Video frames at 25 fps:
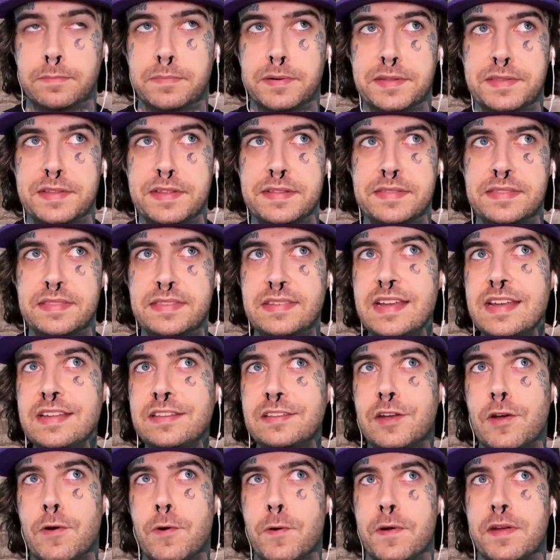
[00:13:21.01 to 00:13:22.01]
But the
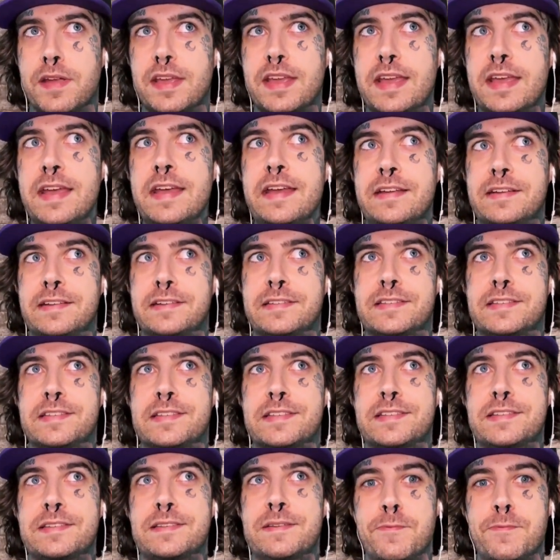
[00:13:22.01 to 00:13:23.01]
deathcore
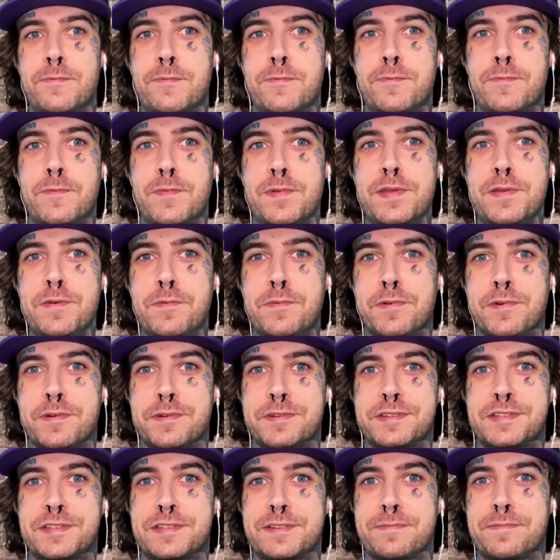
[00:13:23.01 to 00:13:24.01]
kids, we
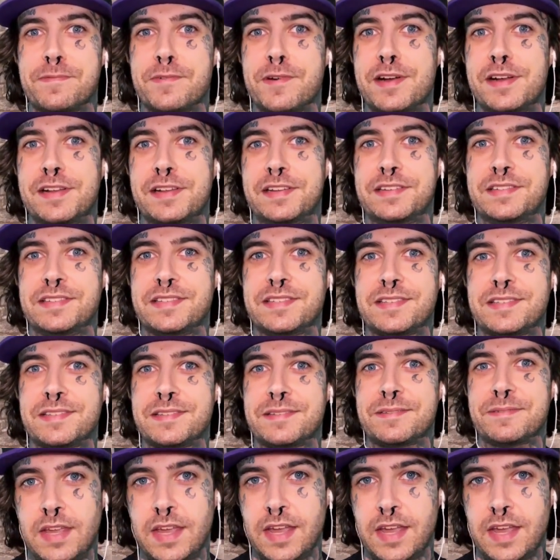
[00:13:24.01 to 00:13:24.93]
were surprised.